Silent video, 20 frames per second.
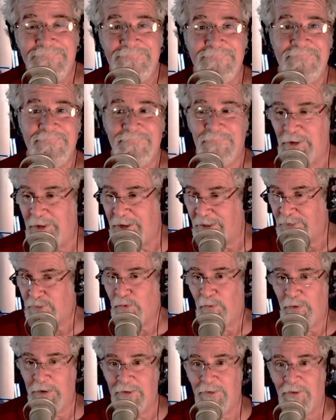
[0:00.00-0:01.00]
You got
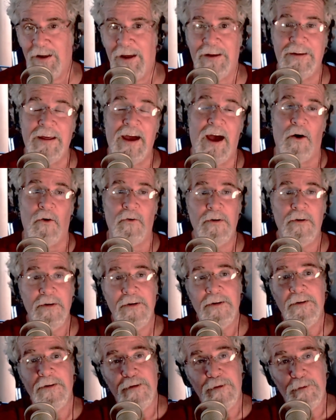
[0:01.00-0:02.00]
20 grand. Now,
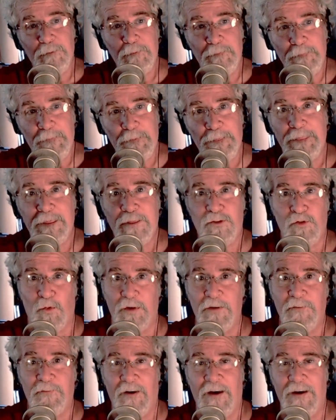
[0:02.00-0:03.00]

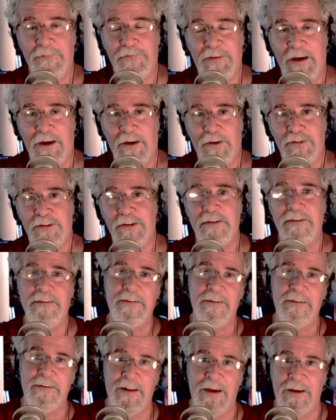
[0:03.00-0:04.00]
25,000
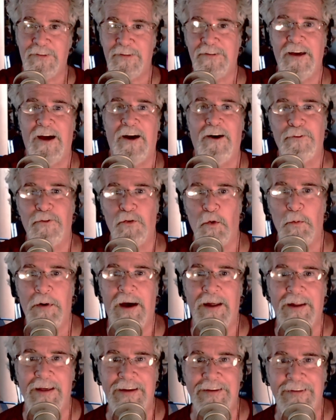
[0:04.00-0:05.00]
nets down to
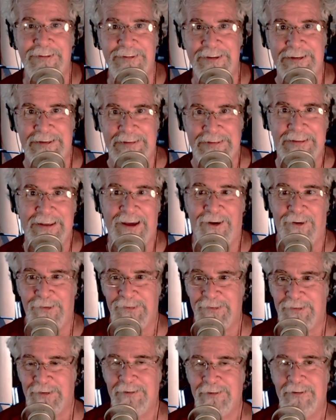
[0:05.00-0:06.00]
about
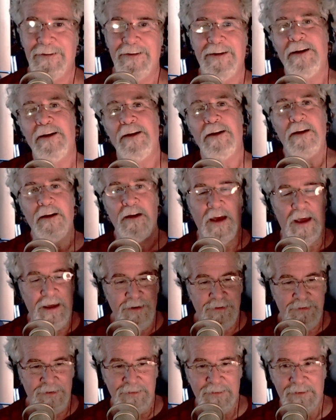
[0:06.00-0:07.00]
18,000.
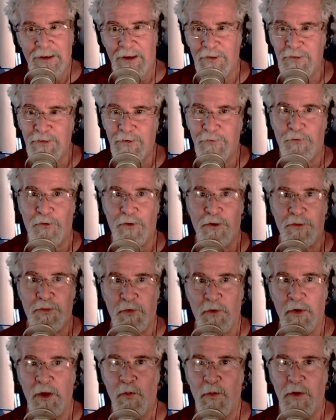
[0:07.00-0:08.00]
18,000 for a
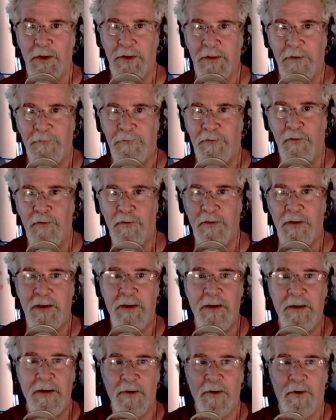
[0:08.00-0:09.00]
three-wheeled
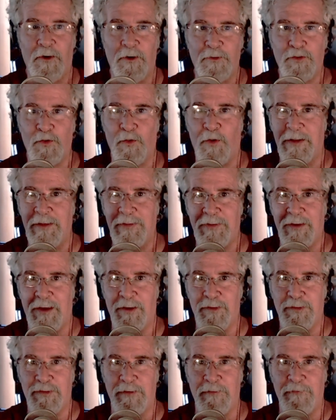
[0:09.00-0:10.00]
FUV or
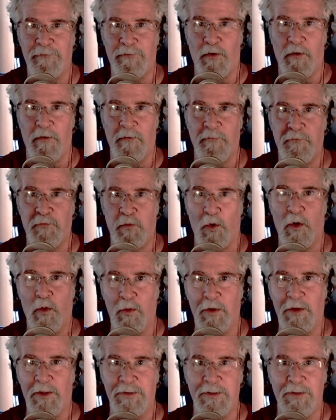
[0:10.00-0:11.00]
20,000 for a
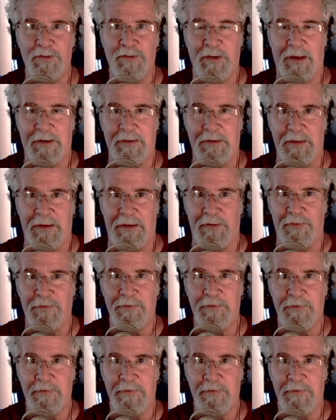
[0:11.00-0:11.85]
four-wheeled Nissan Leaf.